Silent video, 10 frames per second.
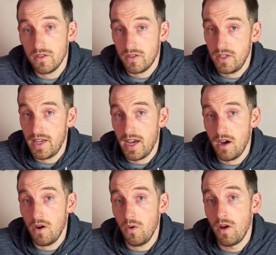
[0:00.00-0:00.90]
to see
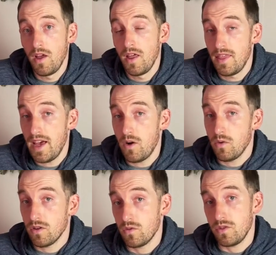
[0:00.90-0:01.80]
how that
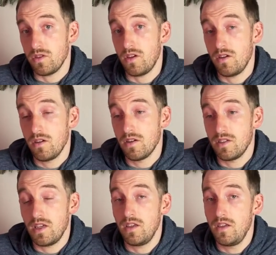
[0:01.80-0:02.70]
works with cider, because
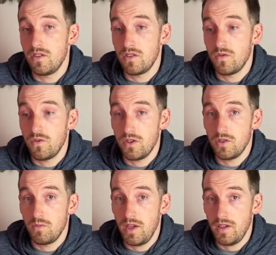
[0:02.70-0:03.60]
that yeast
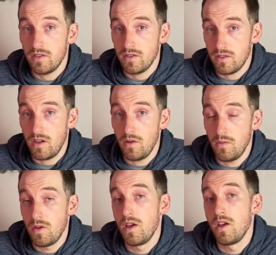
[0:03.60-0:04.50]
first makes some